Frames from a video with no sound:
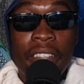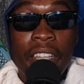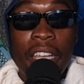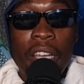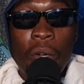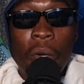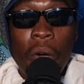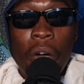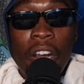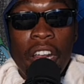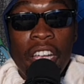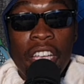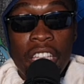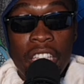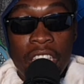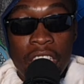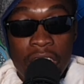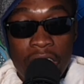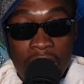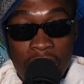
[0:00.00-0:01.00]
they got a
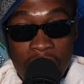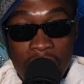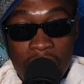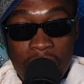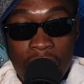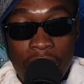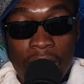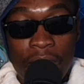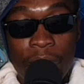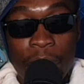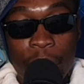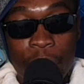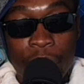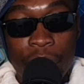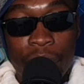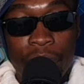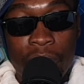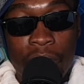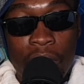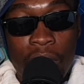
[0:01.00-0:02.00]
deal
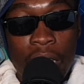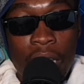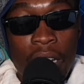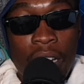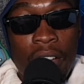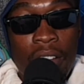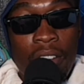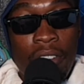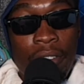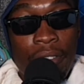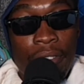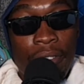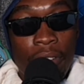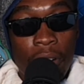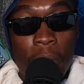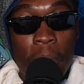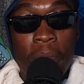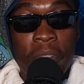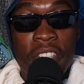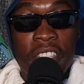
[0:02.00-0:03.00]

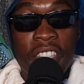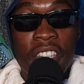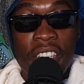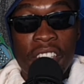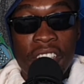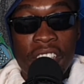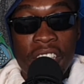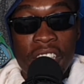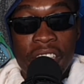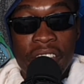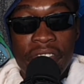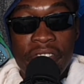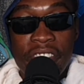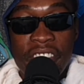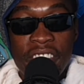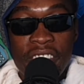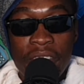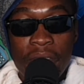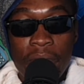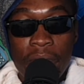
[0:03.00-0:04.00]
from
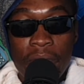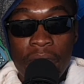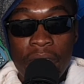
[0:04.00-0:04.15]
DSTV.